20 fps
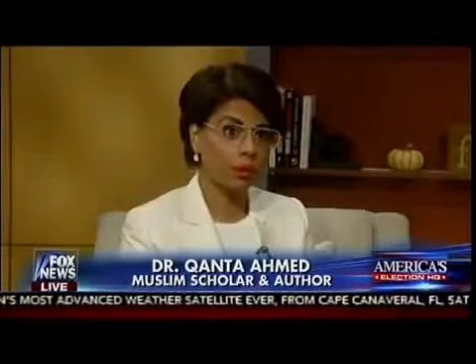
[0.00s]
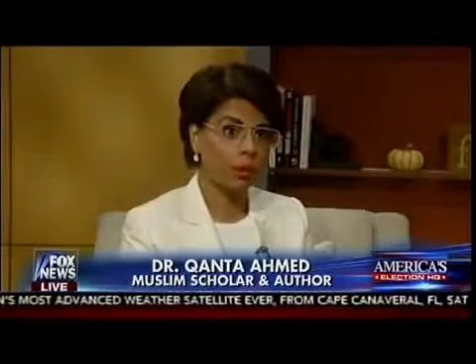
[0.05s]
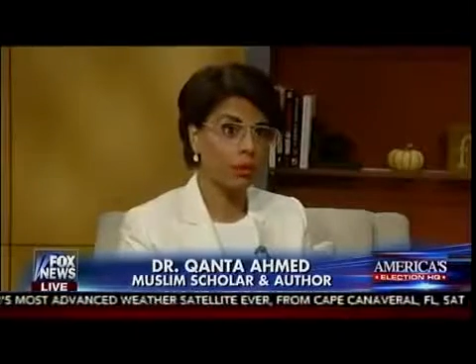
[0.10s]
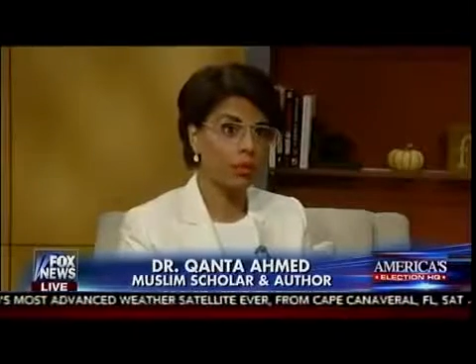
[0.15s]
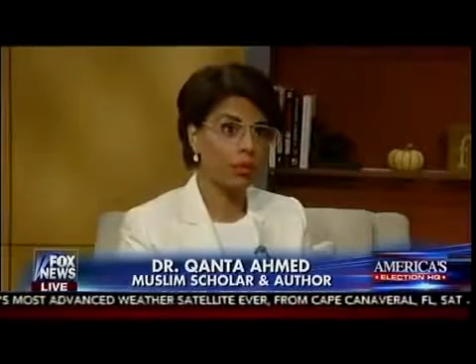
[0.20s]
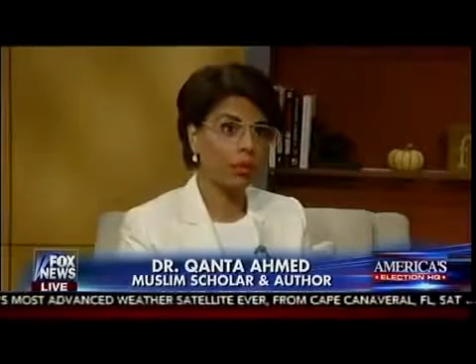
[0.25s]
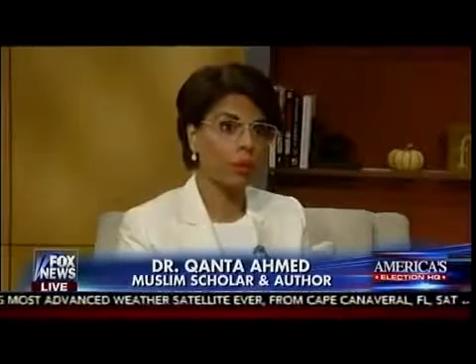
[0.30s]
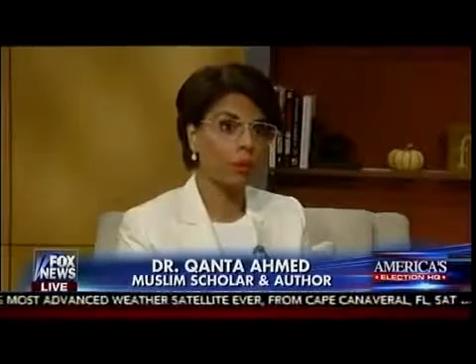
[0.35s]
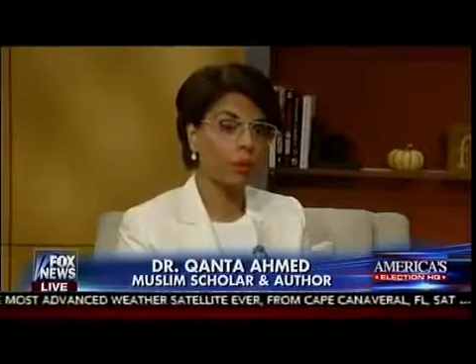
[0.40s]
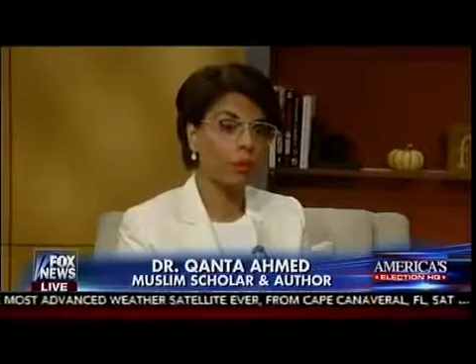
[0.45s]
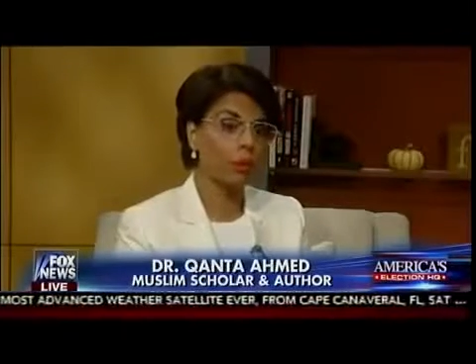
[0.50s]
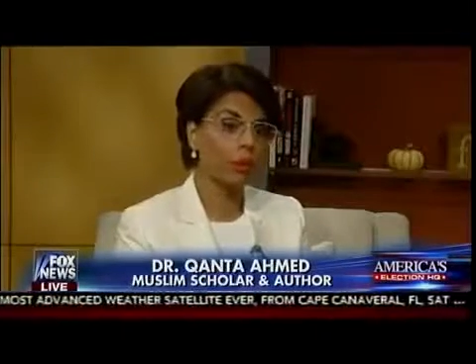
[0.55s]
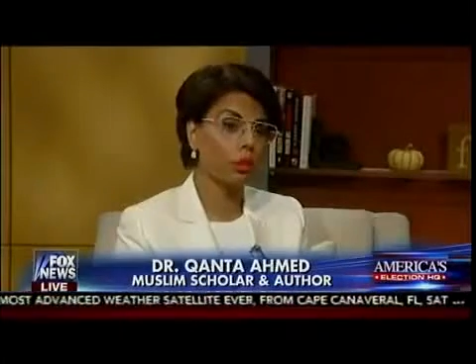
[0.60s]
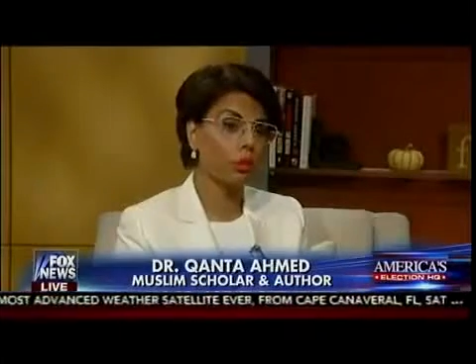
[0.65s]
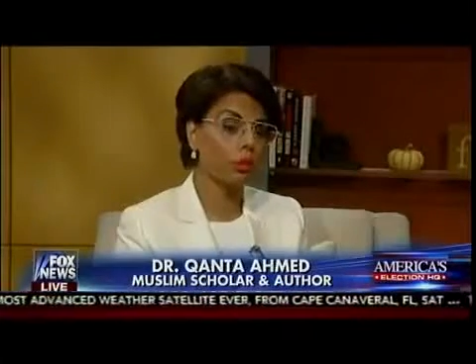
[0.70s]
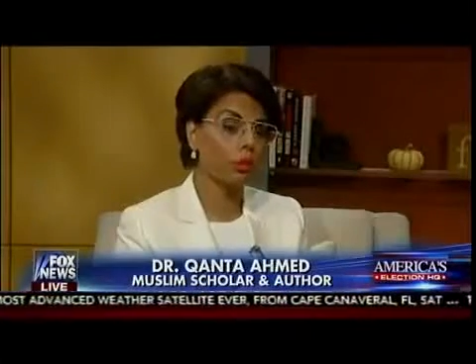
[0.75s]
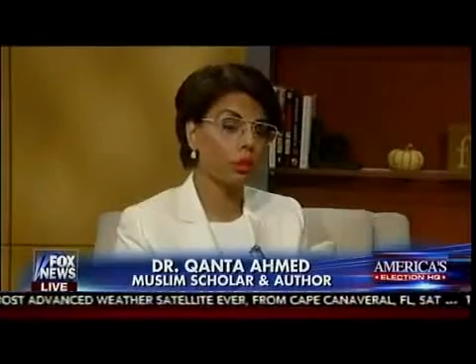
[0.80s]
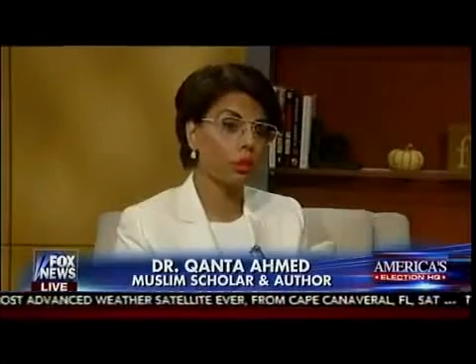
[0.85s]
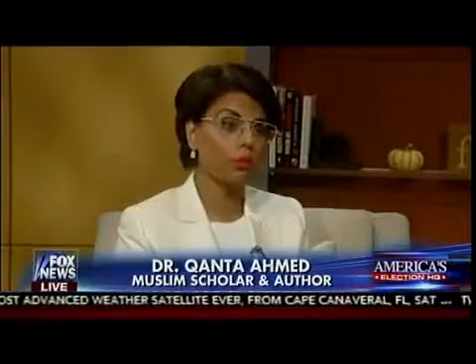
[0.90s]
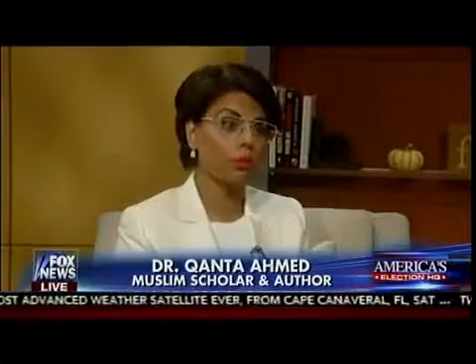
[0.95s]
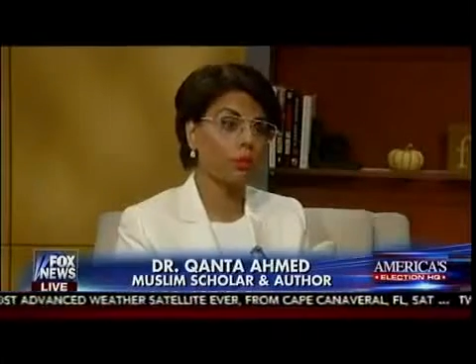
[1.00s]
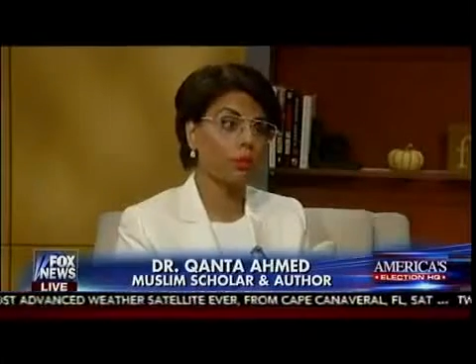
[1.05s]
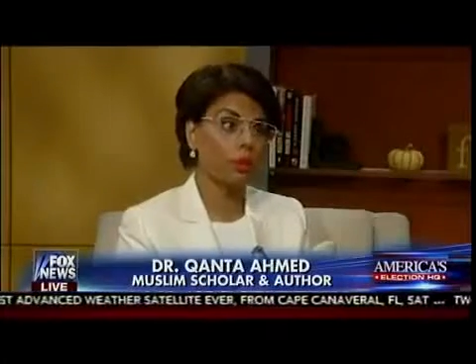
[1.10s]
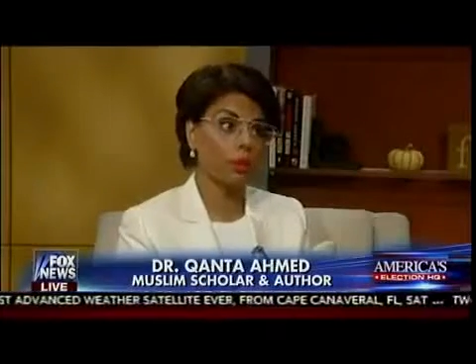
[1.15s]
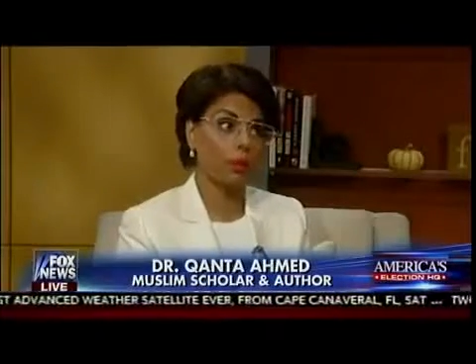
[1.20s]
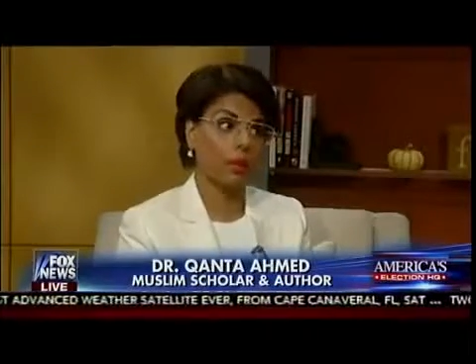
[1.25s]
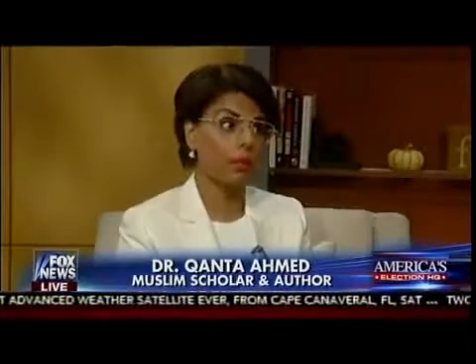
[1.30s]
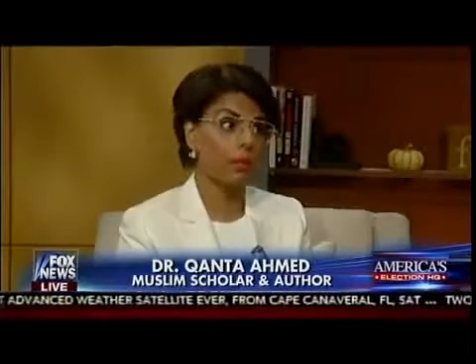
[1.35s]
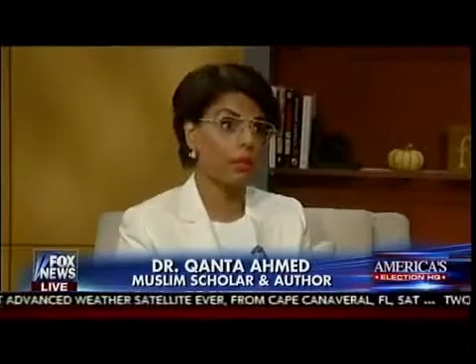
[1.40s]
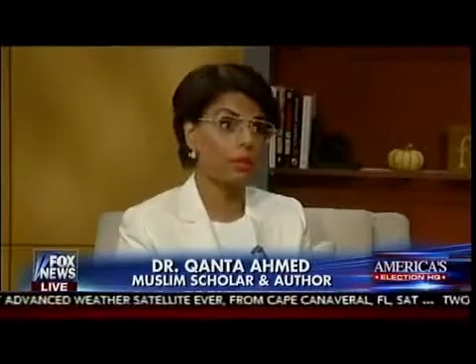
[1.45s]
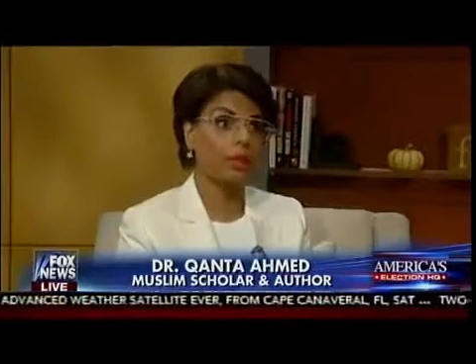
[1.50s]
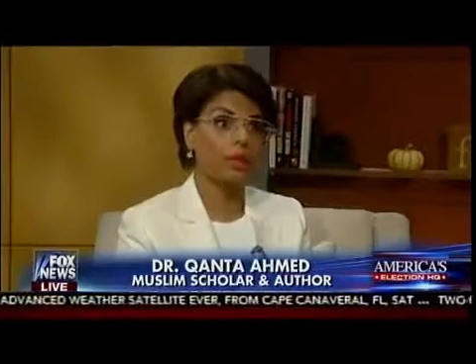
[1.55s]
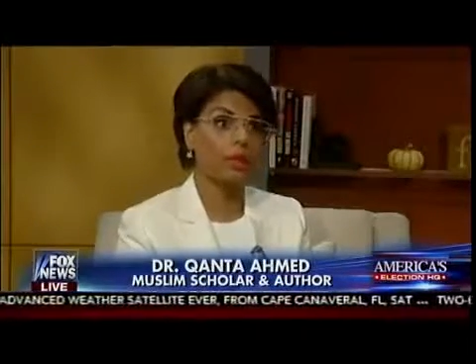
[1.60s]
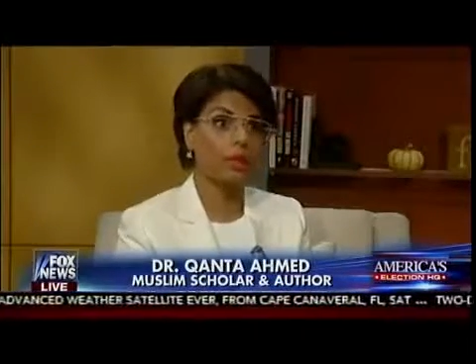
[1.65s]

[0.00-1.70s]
It's an opportunity for us to